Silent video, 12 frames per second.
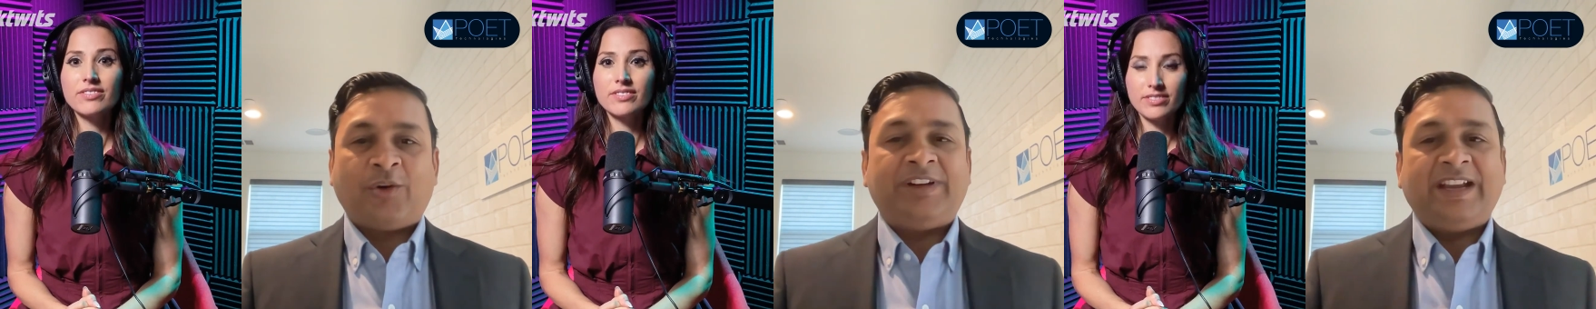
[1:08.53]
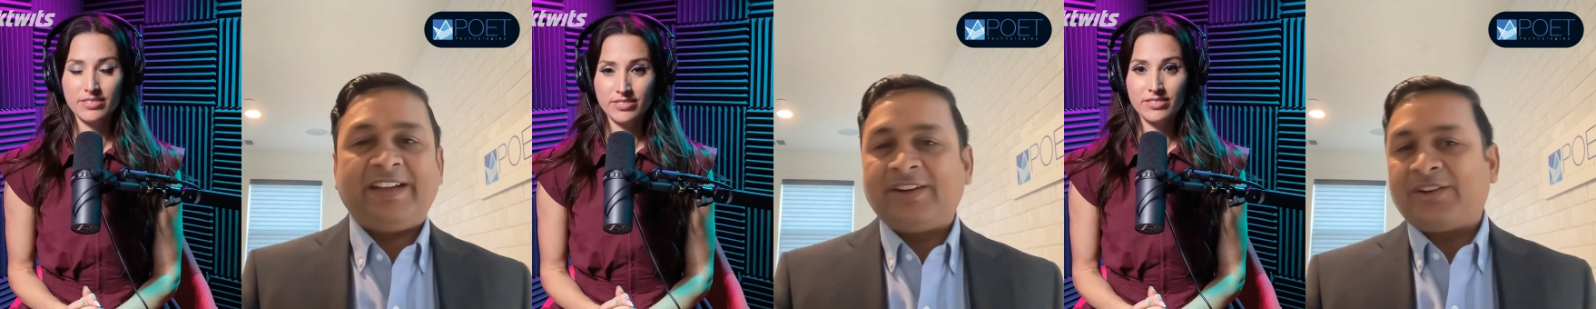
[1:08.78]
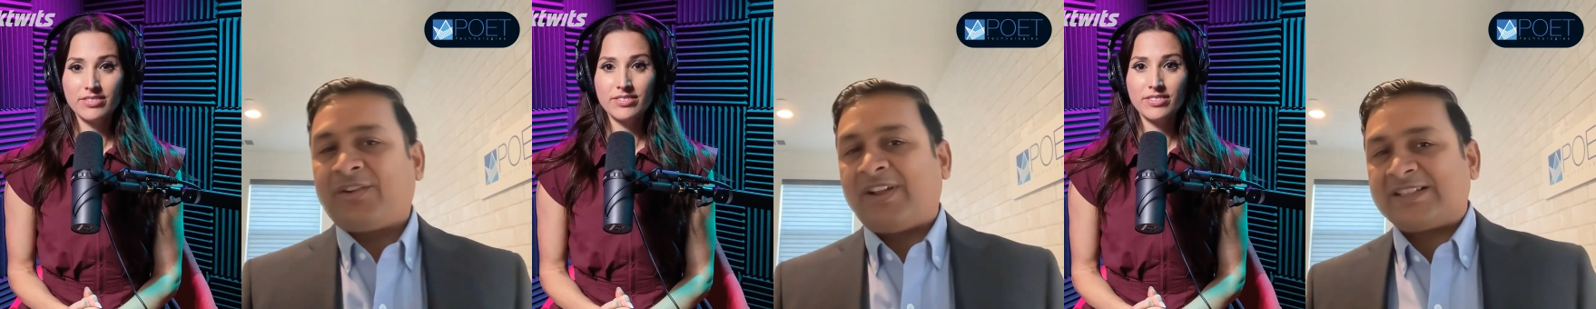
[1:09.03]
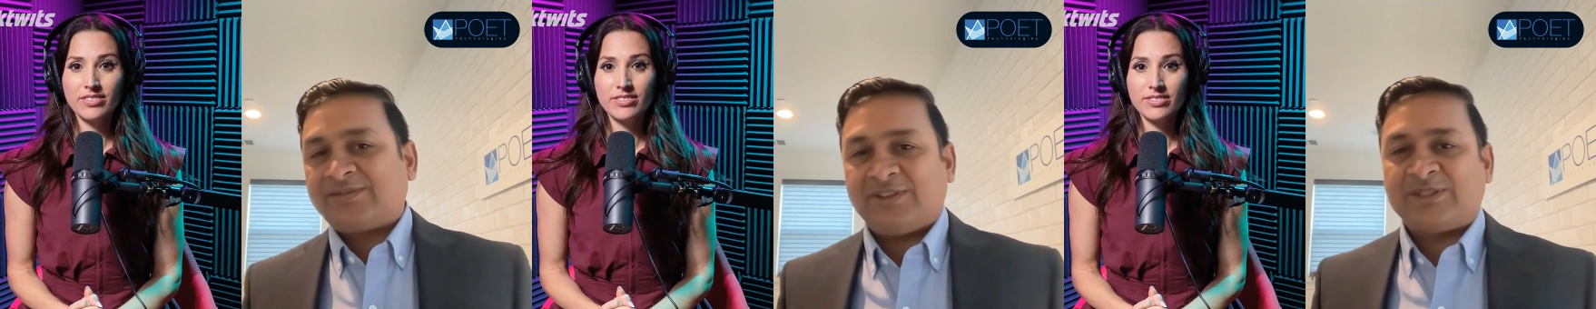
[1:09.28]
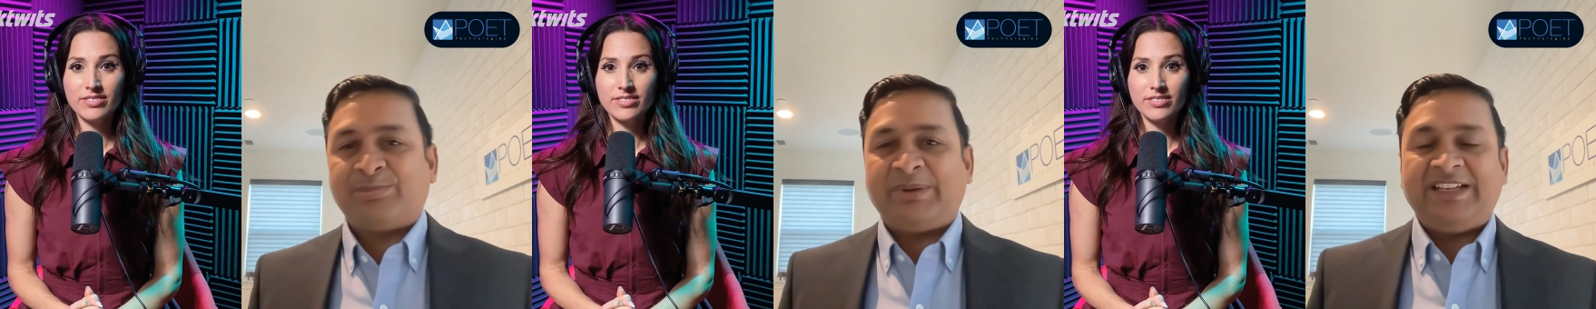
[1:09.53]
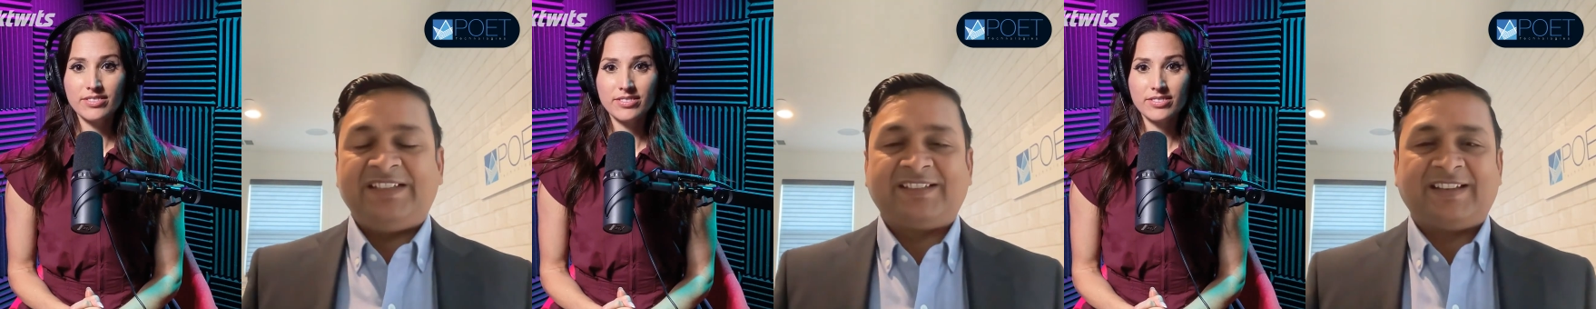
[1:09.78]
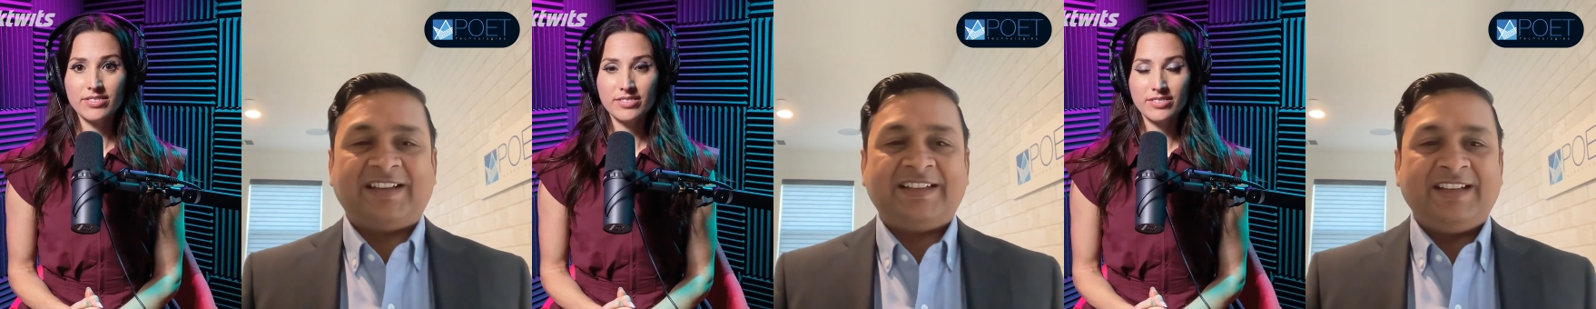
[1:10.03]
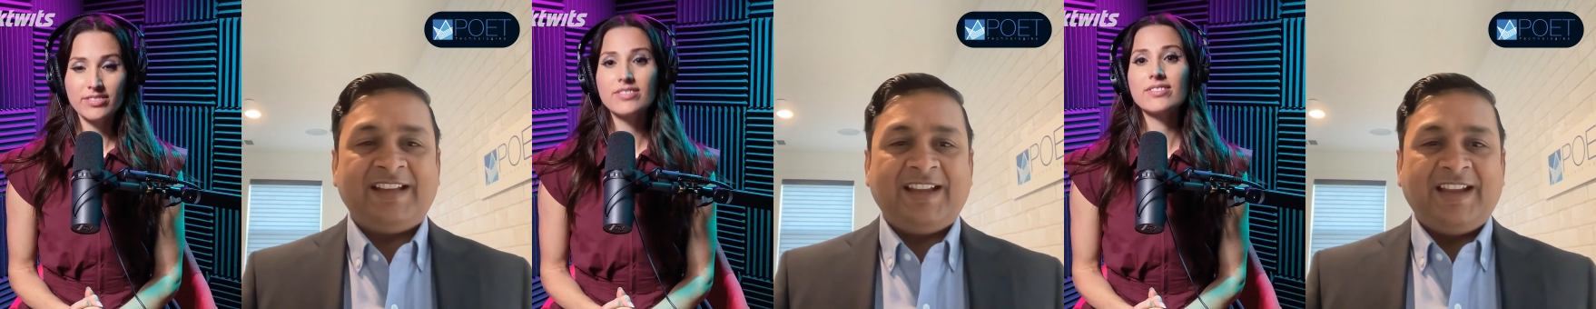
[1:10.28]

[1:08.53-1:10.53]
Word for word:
Speaker 1: on data transfer speeds, right?